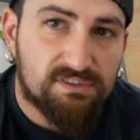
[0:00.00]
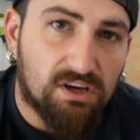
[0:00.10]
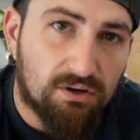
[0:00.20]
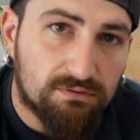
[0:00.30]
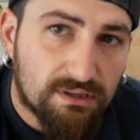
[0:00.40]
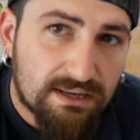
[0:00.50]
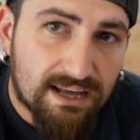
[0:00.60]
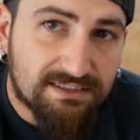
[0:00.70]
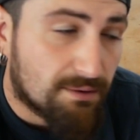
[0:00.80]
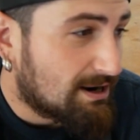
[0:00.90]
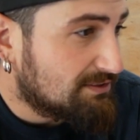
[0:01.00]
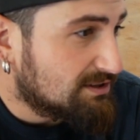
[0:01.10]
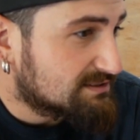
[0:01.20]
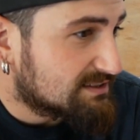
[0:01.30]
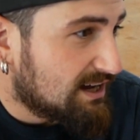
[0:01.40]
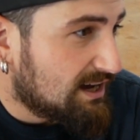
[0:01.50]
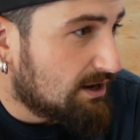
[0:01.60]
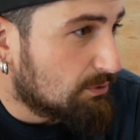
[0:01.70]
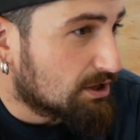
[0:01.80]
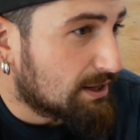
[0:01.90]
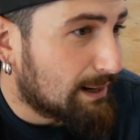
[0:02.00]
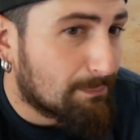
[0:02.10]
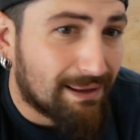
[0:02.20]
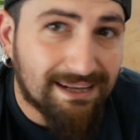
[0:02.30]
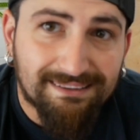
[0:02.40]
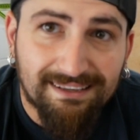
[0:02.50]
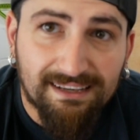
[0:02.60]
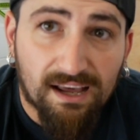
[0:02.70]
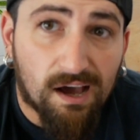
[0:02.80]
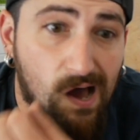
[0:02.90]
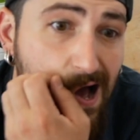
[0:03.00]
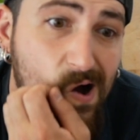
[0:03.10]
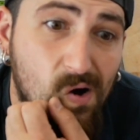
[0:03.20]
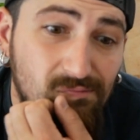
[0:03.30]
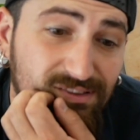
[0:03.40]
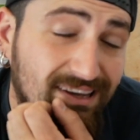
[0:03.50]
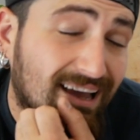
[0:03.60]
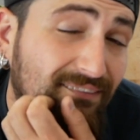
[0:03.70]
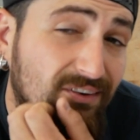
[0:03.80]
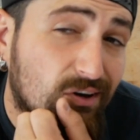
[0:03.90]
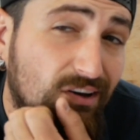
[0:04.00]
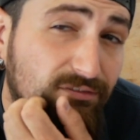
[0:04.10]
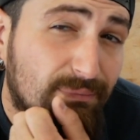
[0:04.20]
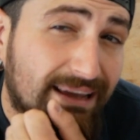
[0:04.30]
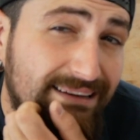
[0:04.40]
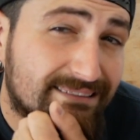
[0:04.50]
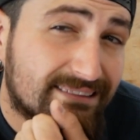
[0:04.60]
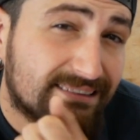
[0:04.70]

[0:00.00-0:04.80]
so that's how mine looks. We're gonna paint it. Hopefully I have enough paint.